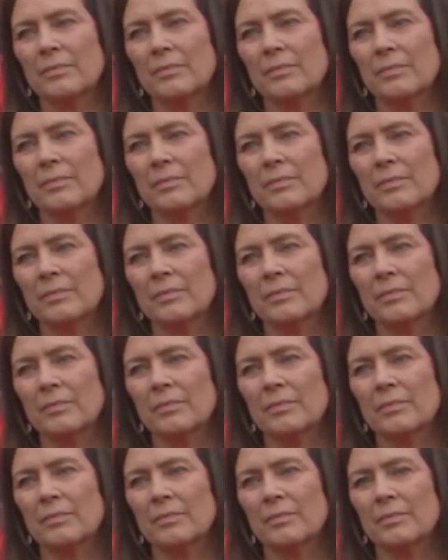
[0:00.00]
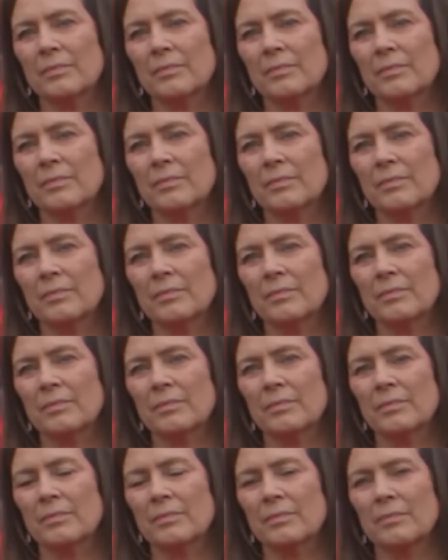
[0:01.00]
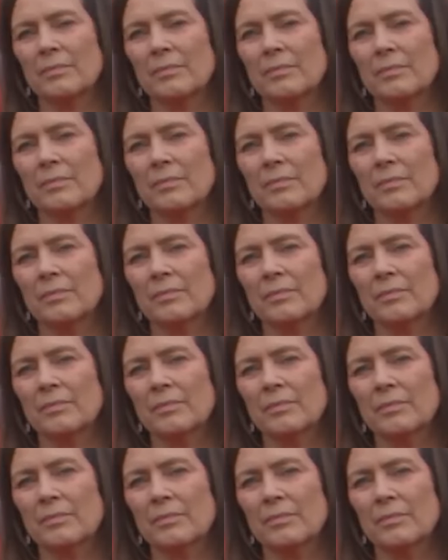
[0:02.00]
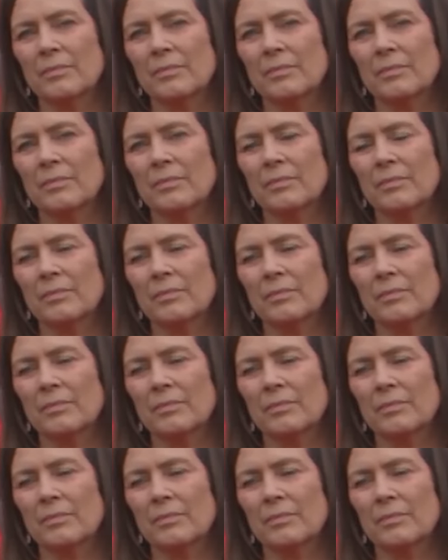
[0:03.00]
The person shown says nothing.